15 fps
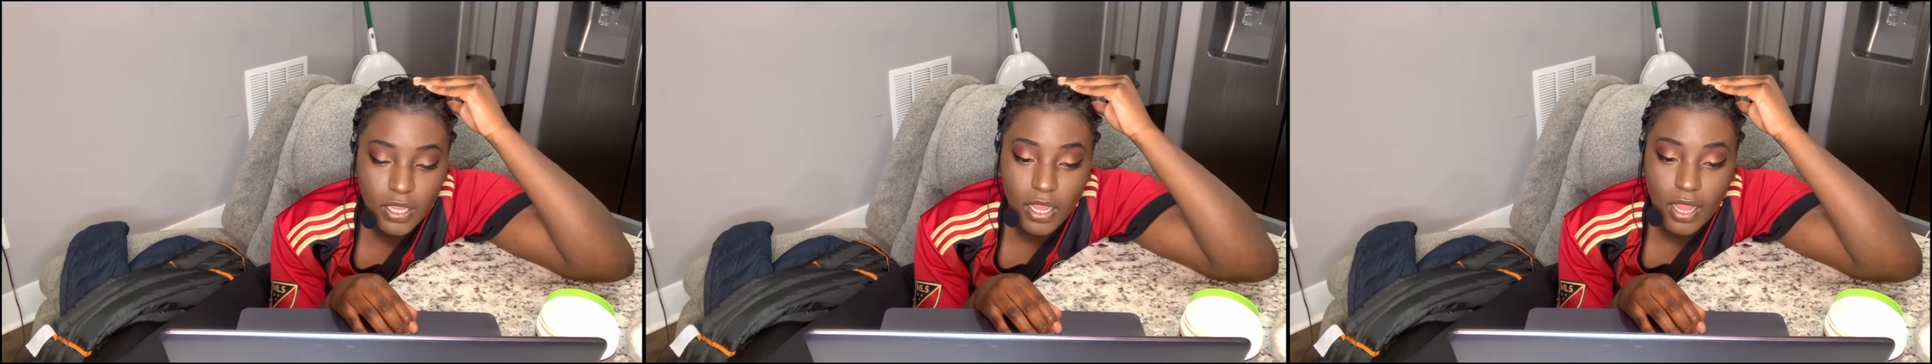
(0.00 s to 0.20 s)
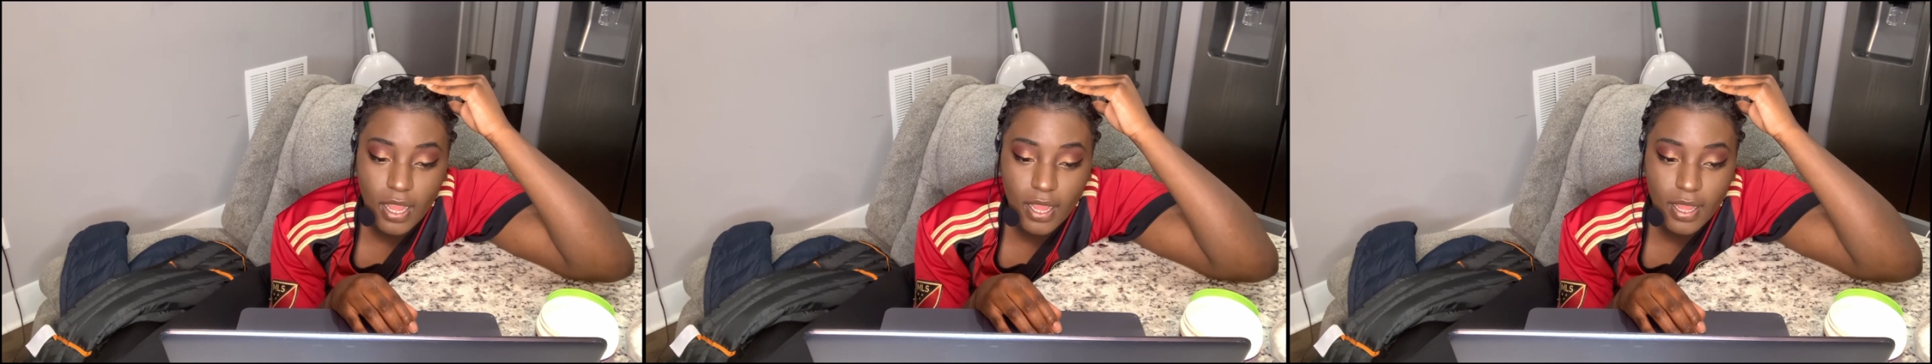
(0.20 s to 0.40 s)

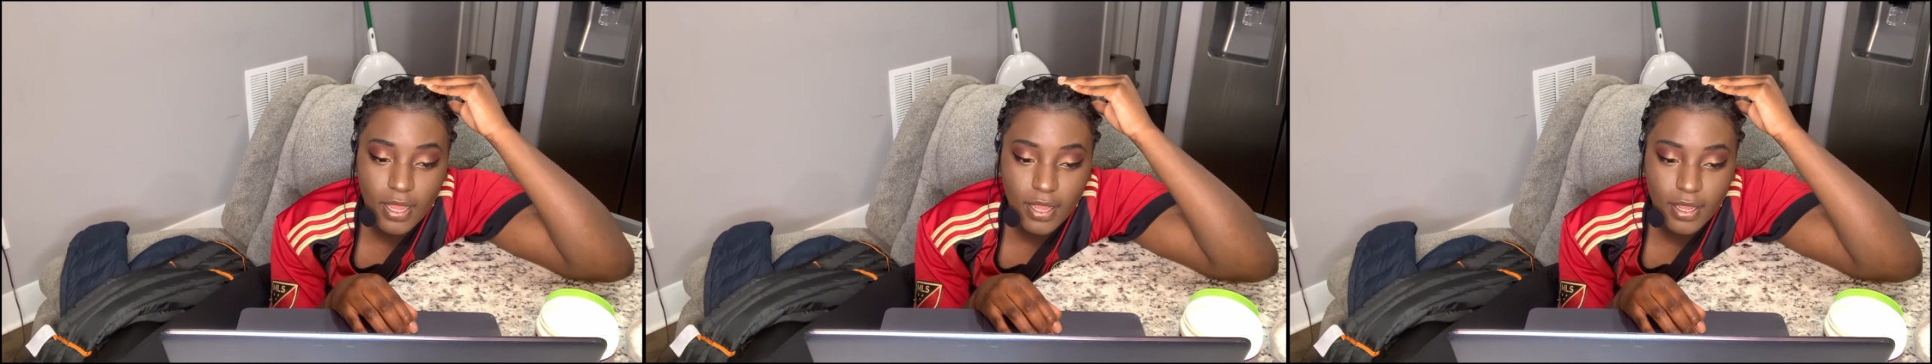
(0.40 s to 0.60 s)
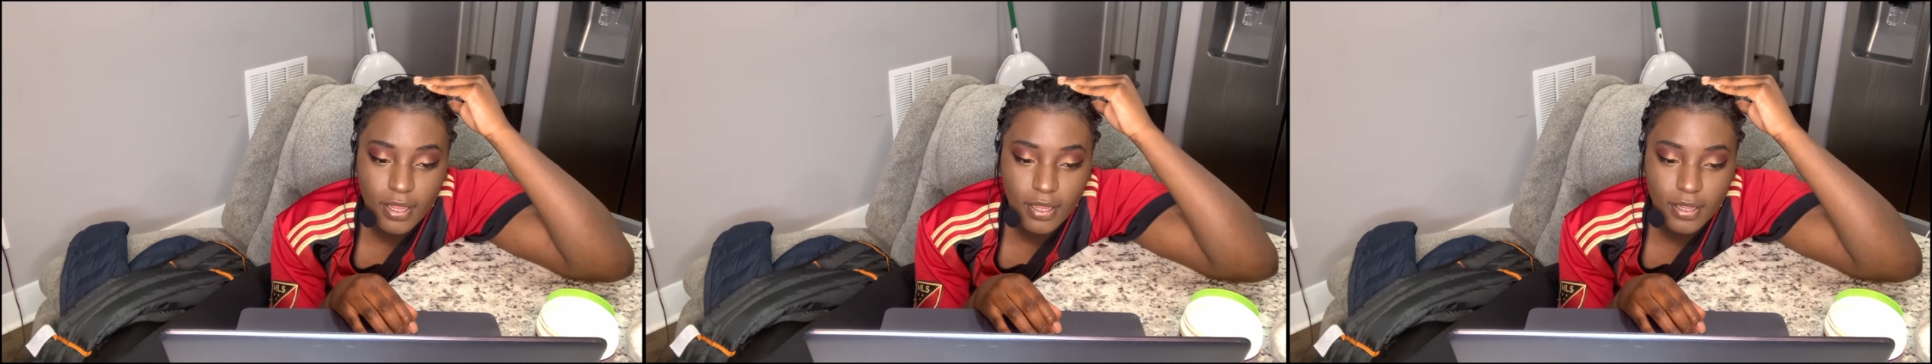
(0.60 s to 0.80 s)

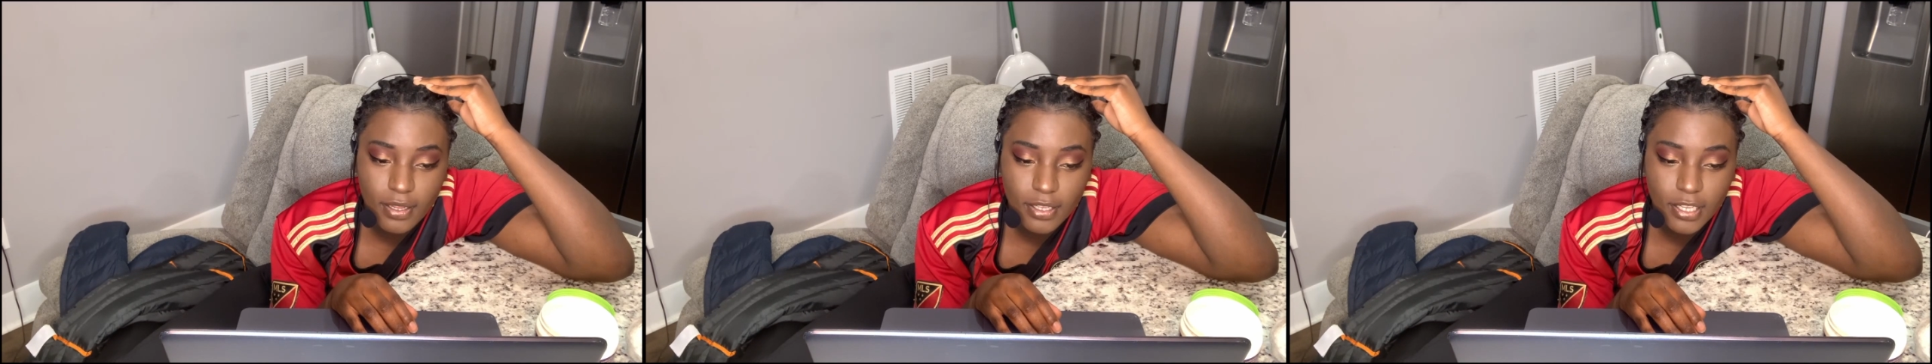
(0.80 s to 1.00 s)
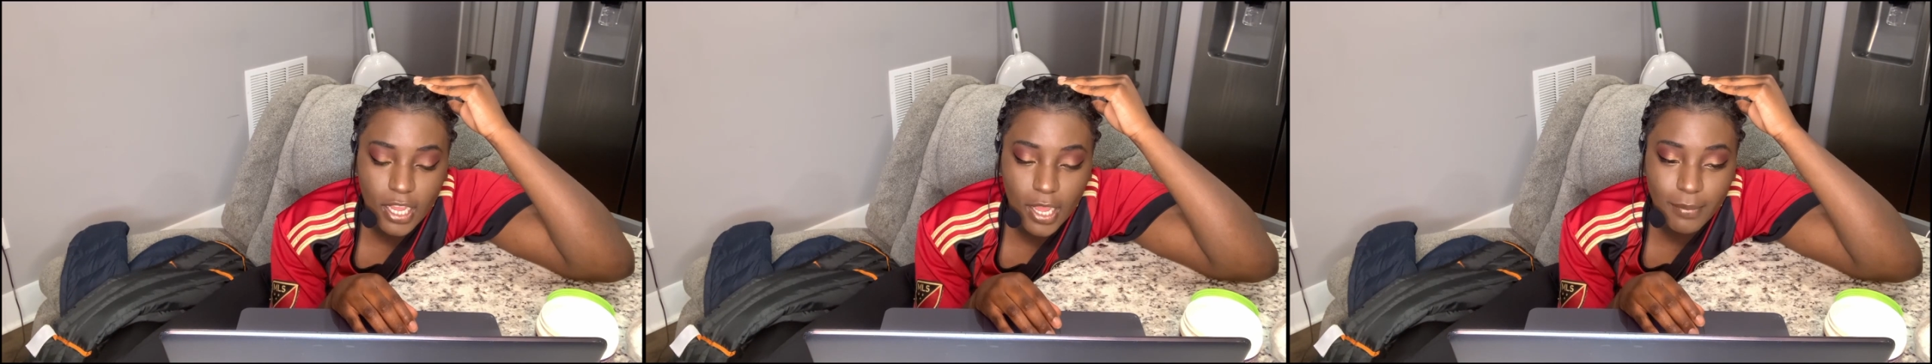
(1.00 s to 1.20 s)

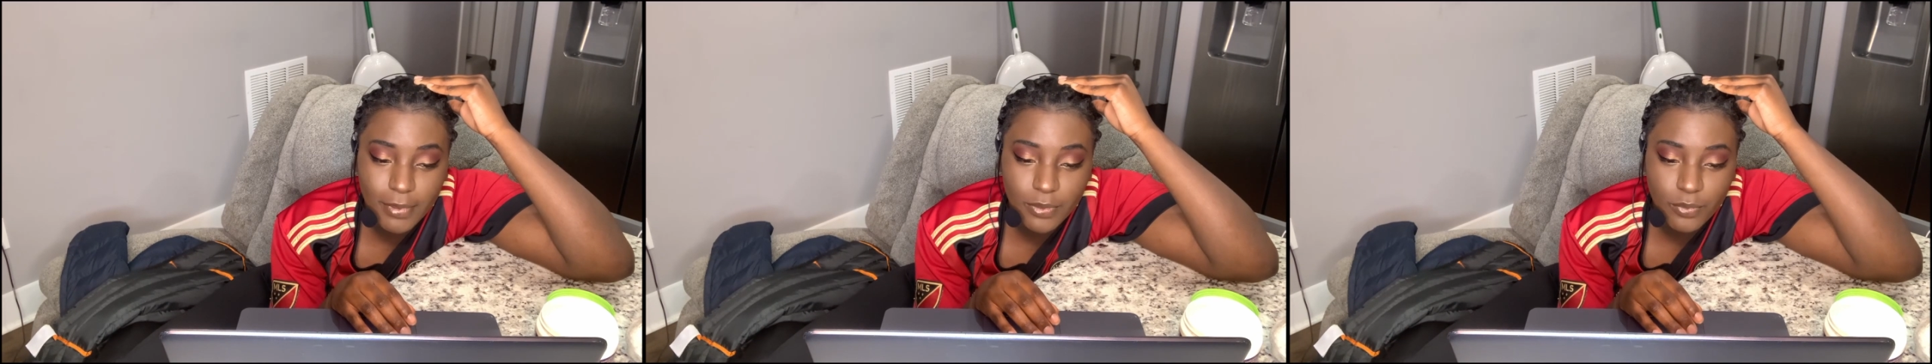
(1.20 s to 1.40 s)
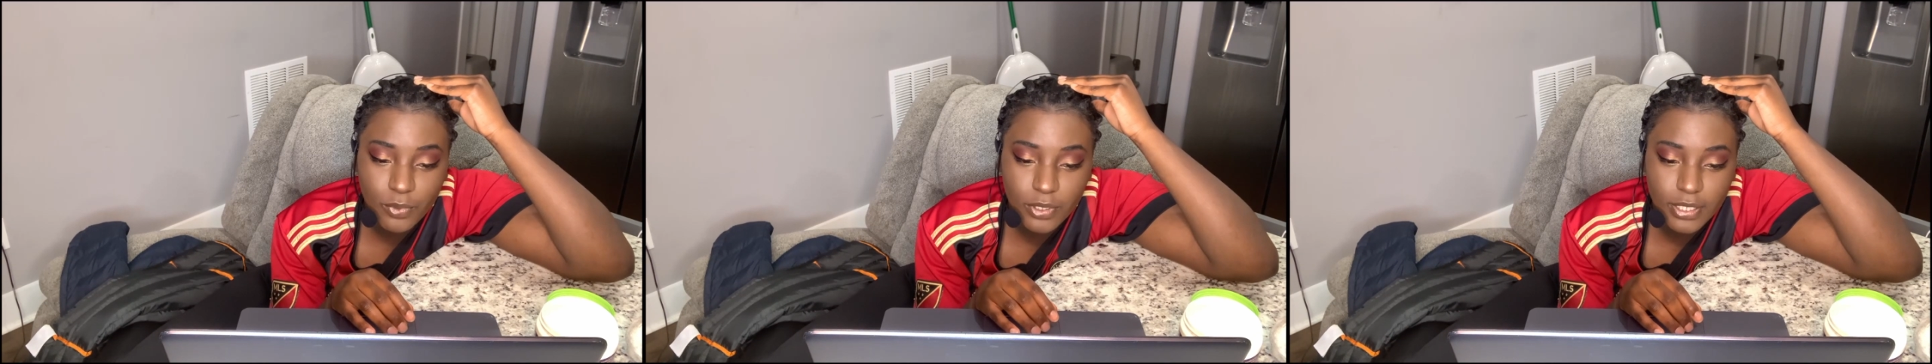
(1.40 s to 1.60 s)

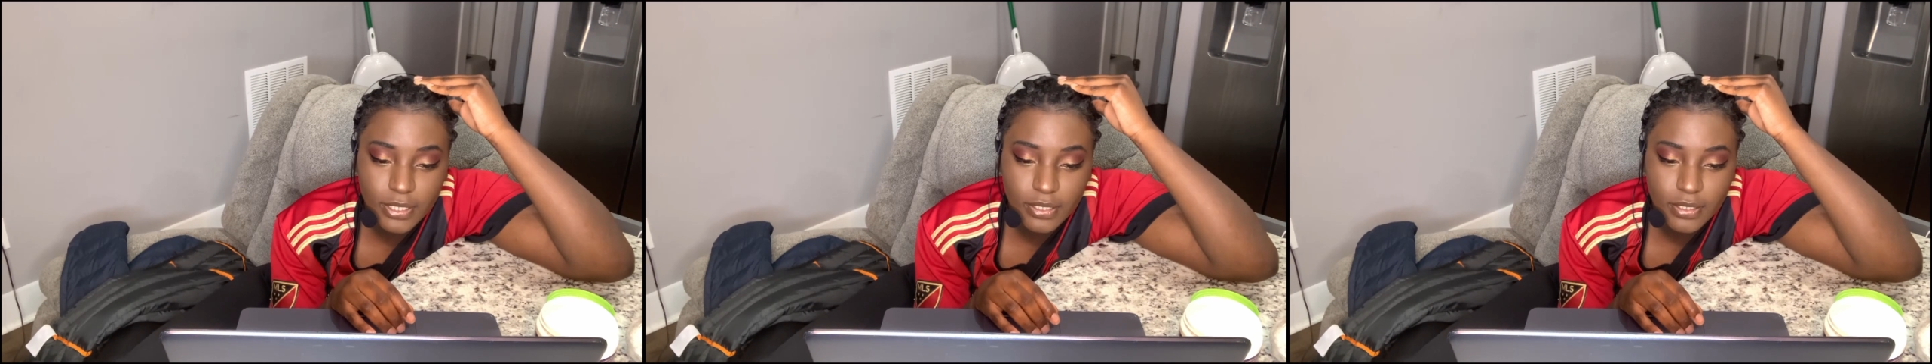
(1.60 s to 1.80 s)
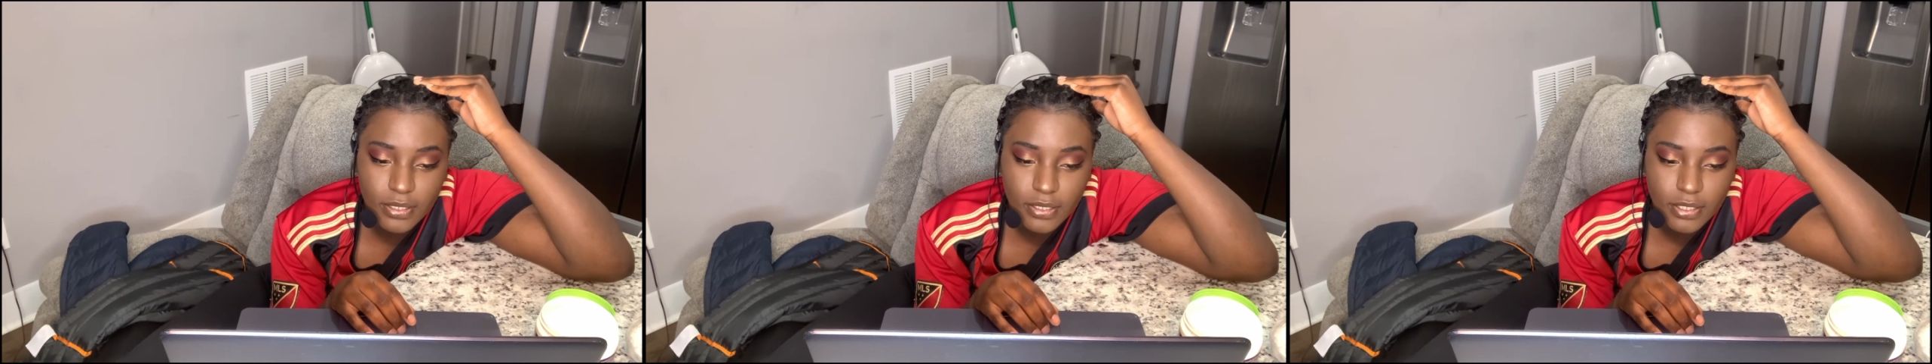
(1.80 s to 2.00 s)
Comment 1.